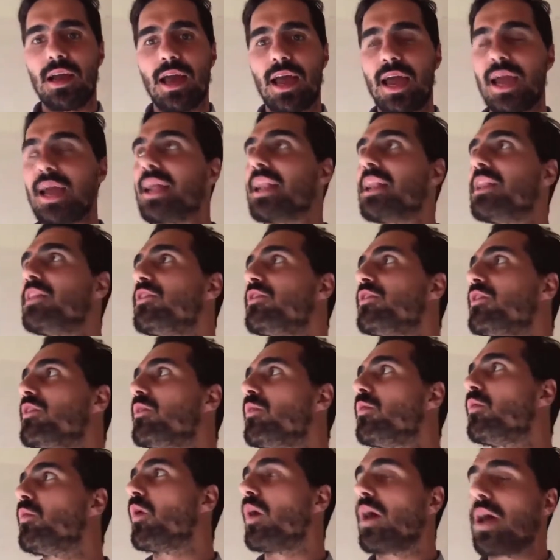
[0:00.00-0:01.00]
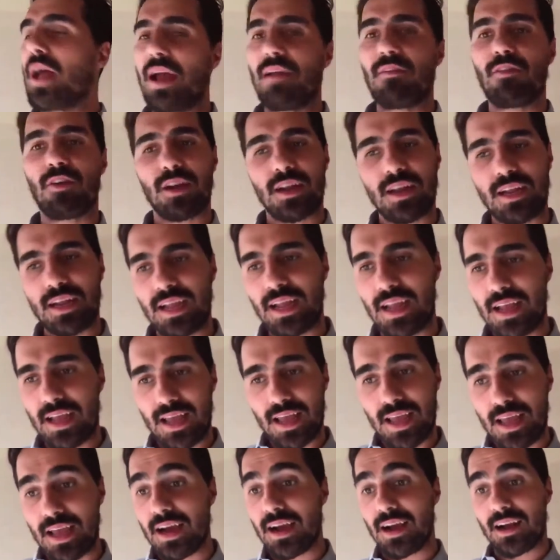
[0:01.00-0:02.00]
And will I ever
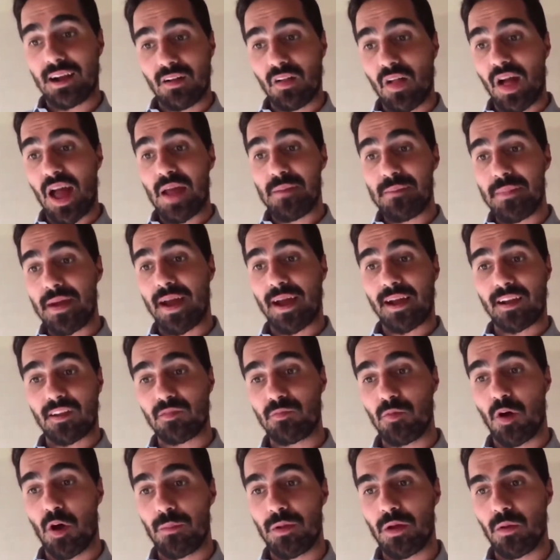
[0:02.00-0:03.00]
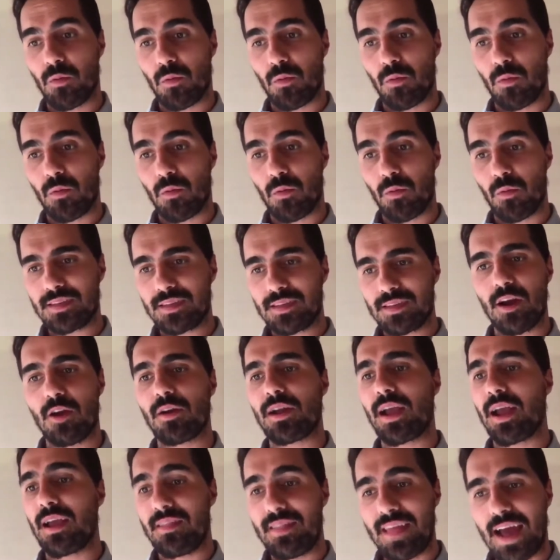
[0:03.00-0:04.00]
hit a climax moment where I
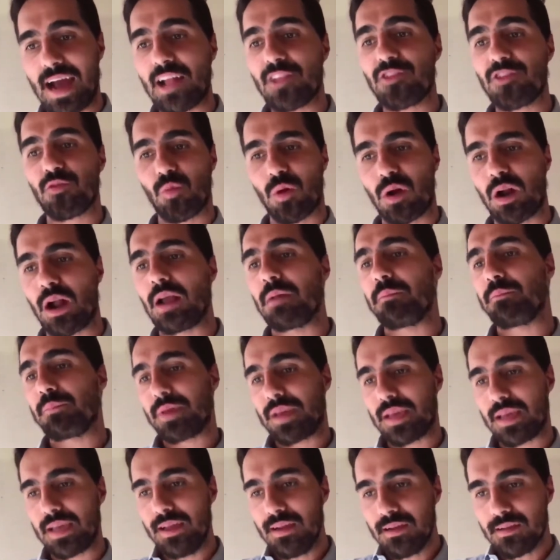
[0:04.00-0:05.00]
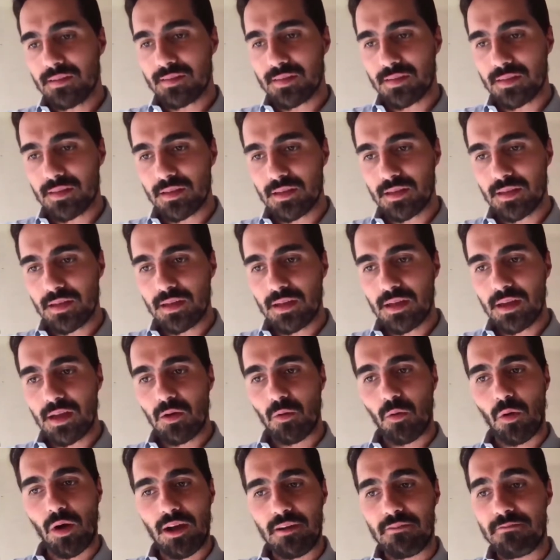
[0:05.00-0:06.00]
say, okay, that's where I peaked?
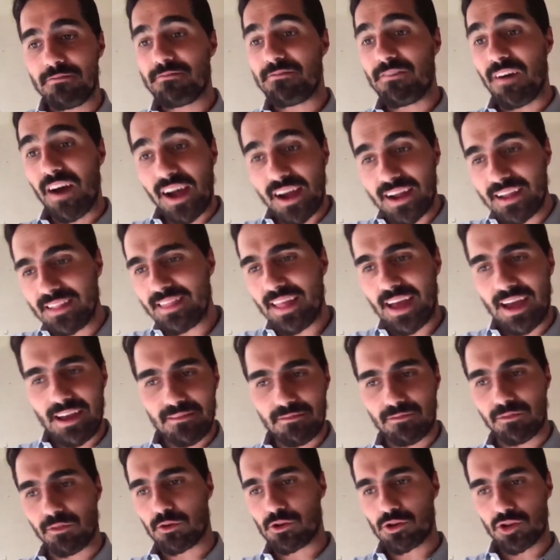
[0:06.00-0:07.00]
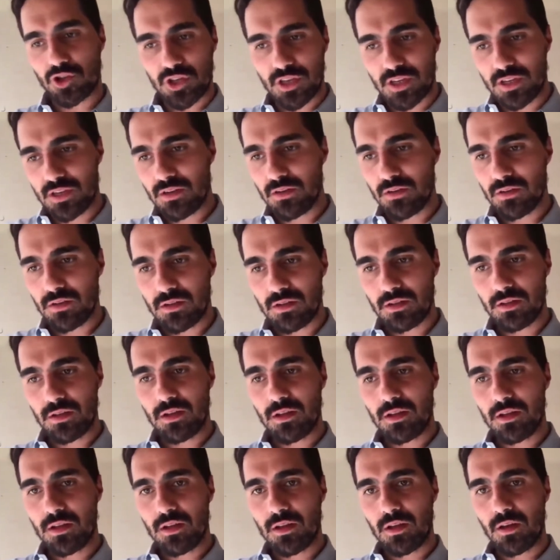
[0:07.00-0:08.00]
Will I find that version?
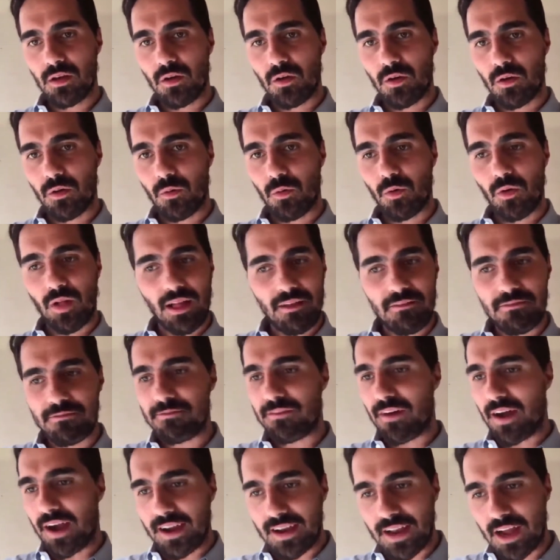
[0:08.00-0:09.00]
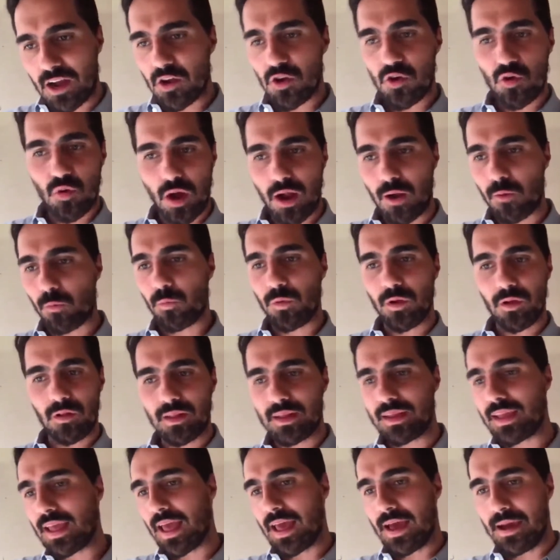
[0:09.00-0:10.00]
Will I find out who I
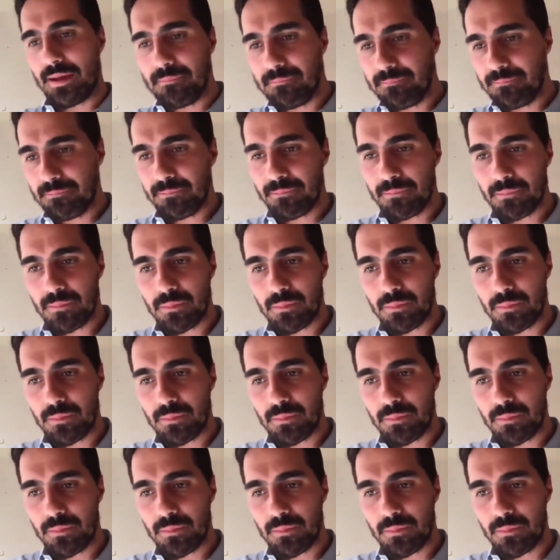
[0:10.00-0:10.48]
really am?